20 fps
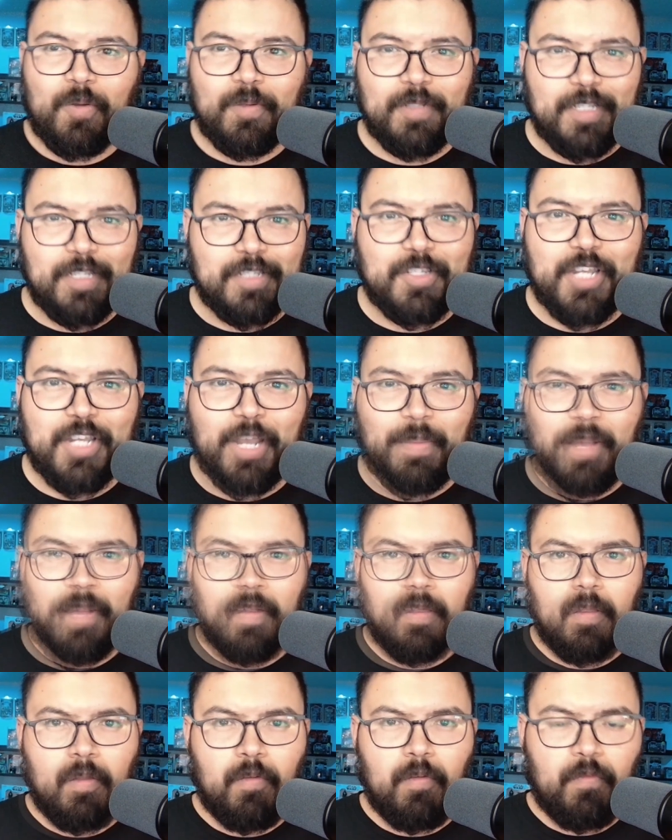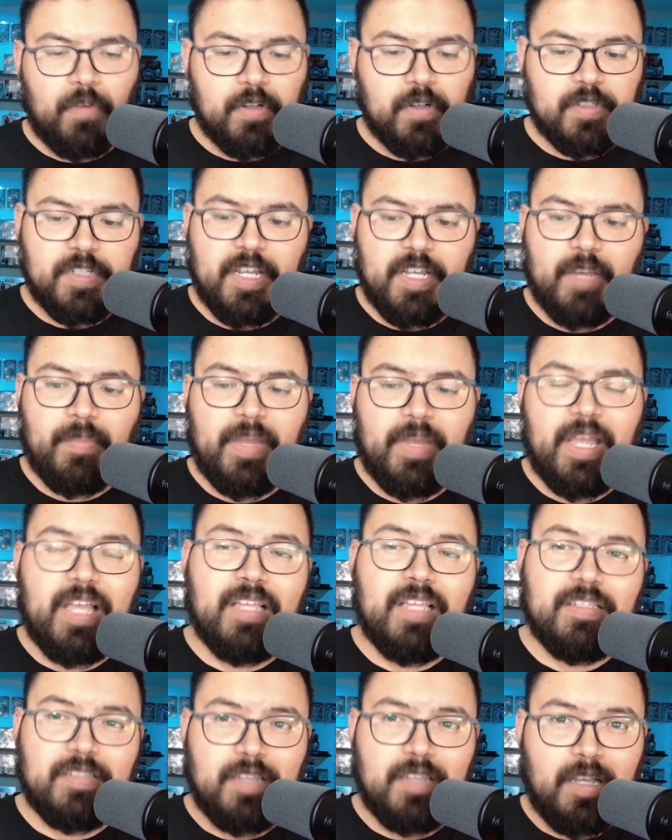let's check them out. First up
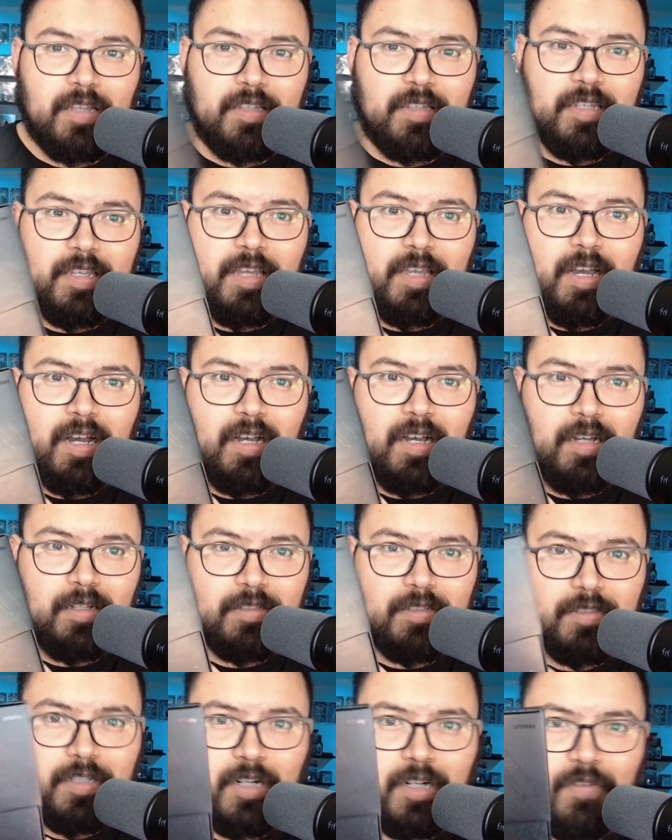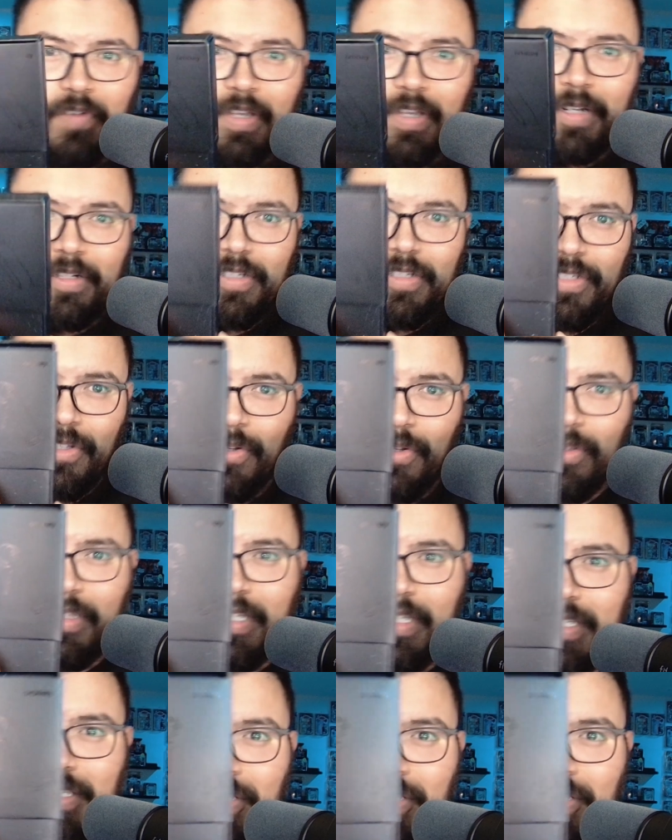is the Darth Vader. So this is a